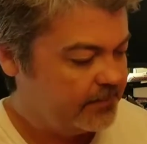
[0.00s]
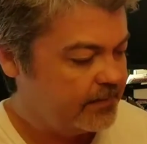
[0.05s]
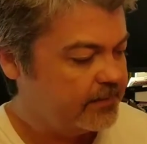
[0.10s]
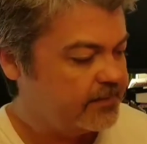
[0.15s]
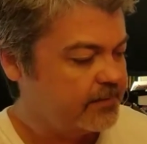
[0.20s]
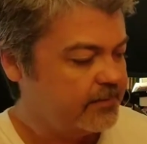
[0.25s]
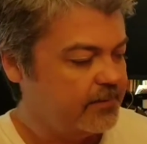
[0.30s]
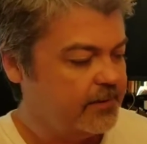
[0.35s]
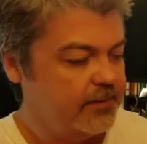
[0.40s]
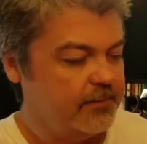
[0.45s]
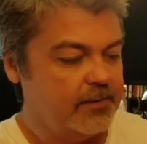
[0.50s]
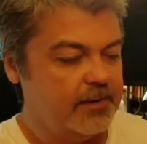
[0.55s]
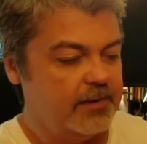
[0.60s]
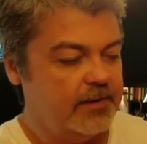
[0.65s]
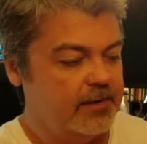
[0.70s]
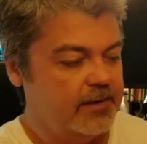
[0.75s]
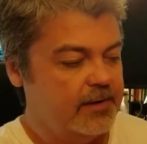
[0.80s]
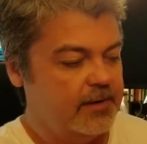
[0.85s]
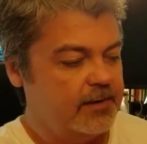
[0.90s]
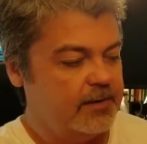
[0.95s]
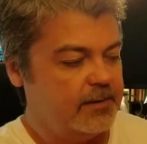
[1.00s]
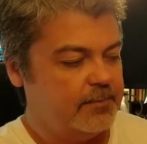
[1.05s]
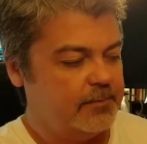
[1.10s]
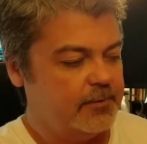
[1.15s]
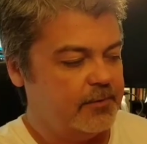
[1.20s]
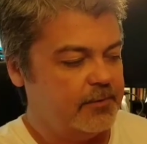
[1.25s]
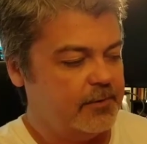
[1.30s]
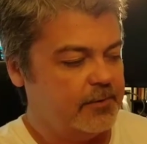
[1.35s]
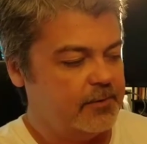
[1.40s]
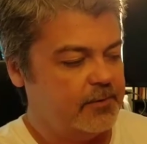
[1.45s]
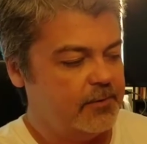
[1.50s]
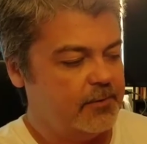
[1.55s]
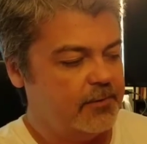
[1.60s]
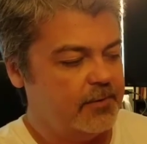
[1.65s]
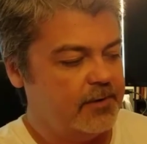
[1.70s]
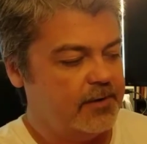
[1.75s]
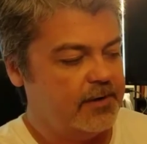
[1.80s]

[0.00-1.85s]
So anyway, you put your quarter